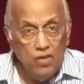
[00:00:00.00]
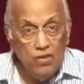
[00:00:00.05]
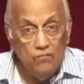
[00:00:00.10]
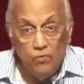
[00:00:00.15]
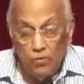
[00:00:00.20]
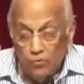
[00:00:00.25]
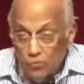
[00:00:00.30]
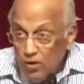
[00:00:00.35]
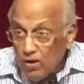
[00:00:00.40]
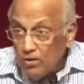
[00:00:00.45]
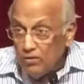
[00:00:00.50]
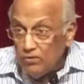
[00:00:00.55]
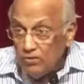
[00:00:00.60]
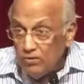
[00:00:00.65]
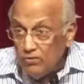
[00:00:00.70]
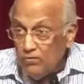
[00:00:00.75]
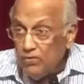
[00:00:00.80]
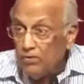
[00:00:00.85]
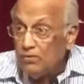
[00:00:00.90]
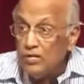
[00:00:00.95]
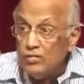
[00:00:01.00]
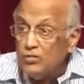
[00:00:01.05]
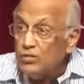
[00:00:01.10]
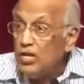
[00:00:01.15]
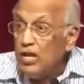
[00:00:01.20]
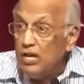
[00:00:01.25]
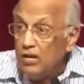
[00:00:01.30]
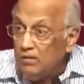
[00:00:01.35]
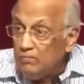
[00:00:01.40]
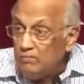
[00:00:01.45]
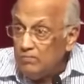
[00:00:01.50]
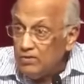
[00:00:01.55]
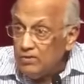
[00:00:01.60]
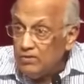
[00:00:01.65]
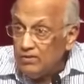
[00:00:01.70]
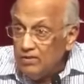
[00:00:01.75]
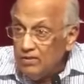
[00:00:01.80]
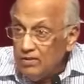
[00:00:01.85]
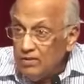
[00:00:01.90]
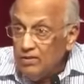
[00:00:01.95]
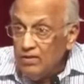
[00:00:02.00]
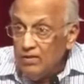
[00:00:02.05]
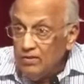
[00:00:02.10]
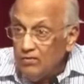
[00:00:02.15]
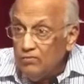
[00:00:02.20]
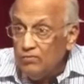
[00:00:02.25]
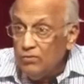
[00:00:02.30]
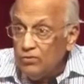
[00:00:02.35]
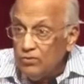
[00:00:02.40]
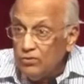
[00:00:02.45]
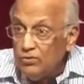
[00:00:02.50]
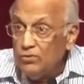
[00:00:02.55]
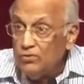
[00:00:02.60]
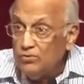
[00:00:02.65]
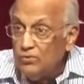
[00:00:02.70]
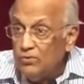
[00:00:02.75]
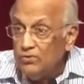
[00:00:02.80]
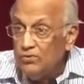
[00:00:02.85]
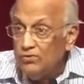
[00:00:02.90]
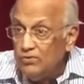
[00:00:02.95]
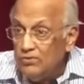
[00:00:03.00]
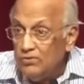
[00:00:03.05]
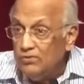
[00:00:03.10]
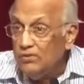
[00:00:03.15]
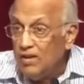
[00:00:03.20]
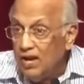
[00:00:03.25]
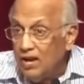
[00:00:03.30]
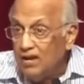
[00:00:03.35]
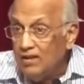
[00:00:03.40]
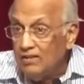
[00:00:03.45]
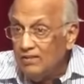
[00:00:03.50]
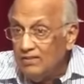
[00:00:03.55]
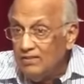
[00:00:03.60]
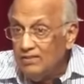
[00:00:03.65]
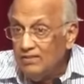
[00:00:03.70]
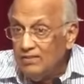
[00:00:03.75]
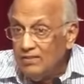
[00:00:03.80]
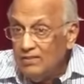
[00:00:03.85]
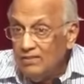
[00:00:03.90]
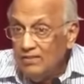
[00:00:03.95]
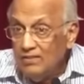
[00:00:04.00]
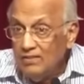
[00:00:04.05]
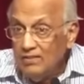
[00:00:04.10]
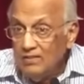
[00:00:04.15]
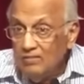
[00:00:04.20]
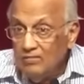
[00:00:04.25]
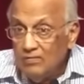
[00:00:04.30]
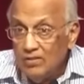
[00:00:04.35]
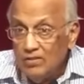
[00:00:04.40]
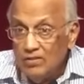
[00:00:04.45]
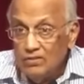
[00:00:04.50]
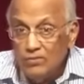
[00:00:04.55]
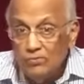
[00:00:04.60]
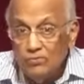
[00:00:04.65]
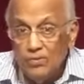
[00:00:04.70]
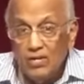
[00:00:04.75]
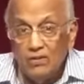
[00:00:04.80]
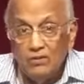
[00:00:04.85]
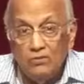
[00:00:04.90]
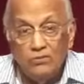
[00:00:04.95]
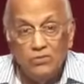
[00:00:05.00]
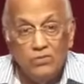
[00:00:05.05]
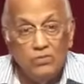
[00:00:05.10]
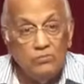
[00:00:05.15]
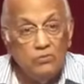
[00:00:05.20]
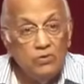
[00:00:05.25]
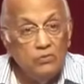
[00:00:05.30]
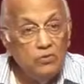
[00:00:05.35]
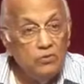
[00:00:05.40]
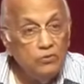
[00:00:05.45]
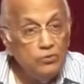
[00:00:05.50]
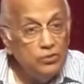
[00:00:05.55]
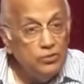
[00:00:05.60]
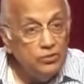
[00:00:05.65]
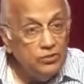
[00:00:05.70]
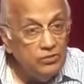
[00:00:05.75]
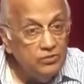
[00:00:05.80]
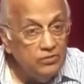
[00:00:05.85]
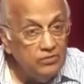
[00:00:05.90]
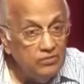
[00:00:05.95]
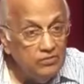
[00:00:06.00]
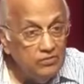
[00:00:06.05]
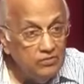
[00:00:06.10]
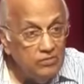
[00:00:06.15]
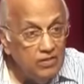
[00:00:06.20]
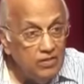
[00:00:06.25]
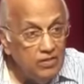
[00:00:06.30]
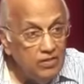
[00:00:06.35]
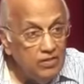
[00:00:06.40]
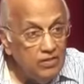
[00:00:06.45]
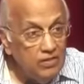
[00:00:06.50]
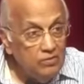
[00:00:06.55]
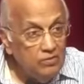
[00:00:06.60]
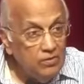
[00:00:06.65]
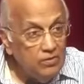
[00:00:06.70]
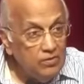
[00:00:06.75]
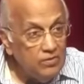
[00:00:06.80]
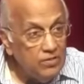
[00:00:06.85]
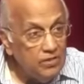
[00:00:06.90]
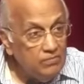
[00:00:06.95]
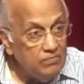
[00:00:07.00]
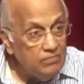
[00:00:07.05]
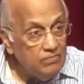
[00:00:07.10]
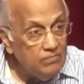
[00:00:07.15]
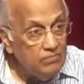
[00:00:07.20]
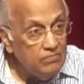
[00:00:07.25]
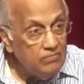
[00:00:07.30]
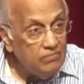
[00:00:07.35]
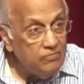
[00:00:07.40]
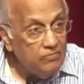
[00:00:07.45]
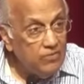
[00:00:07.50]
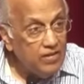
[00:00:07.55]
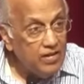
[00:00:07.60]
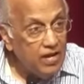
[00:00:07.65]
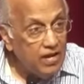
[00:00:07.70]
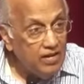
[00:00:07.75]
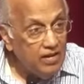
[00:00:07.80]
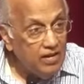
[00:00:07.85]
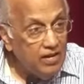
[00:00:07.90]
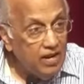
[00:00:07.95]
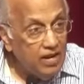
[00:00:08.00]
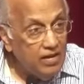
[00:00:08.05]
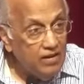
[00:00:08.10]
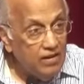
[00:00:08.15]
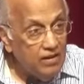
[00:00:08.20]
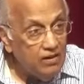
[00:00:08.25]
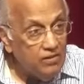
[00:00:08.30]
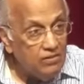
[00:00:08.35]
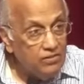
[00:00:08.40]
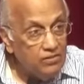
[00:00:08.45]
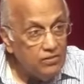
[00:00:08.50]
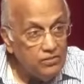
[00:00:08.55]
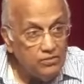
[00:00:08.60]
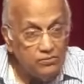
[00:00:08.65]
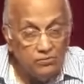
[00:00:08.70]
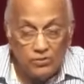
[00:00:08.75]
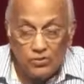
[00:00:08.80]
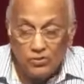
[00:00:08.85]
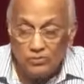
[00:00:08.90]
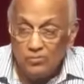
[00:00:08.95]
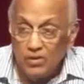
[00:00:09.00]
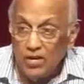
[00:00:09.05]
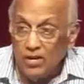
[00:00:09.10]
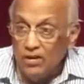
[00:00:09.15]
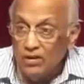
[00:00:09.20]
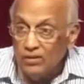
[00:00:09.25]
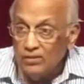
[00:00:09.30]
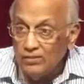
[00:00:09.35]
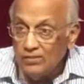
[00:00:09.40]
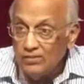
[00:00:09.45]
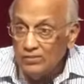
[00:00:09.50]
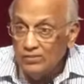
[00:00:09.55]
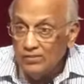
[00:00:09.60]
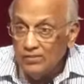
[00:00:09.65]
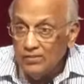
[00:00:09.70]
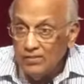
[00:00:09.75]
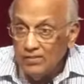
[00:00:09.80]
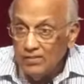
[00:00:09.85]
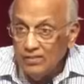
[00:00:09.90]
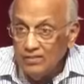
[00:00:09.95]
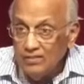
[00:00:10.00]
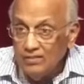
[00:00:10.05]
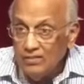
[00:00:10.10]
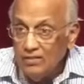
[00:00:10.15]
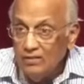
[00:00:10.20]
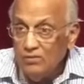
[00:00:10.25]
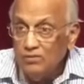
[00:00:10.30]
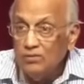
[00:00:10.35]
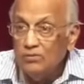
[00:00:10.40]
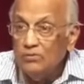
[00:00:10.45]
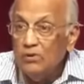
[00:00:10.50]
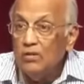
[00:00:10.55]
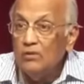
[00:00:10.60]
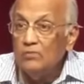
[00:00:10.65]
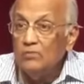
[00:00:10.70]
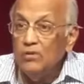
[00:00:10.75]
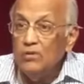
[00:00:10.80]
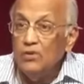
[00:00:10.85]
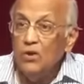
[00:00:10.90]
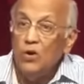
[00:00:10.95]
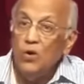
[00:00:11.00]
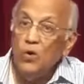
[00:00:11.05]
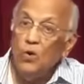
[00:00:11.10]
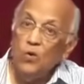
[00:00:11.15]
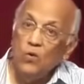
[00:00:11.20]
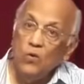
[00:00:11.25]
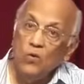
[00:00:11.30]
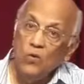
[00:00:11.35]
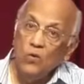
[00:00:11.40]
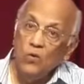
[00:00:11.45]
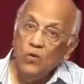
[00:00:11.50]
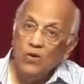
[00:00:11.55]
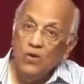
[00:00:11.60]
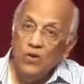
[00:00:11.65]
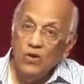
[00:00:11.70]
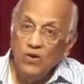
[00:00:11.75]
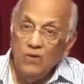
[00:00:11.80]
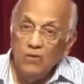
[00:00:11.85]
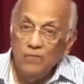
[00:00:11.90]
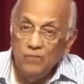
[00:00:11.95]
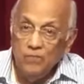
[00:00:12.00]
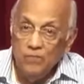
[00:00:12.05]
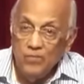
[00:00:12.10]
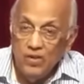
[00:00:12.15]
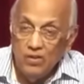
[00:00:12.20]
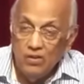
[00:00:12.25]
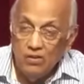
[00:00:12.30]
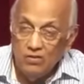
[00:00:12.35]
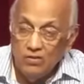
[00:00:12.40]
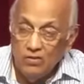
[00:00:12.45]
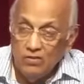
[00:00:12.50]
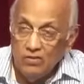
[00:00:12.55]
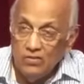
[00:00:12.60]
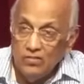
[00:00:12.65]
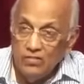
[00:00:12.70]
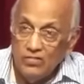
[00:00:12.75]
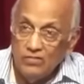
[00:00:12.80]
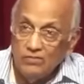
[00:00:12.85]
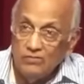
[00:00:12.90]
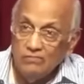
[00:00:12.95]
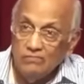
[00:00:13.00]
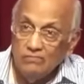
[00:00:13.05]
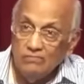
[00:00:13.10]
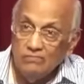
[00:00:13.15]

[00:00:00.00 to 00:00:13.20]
If you want to, if you're ashamed, of course you won't do that, because you might lose your promotion with some fanatic anti-Christian who's your boss, then you don't want him to know that you're a Christian.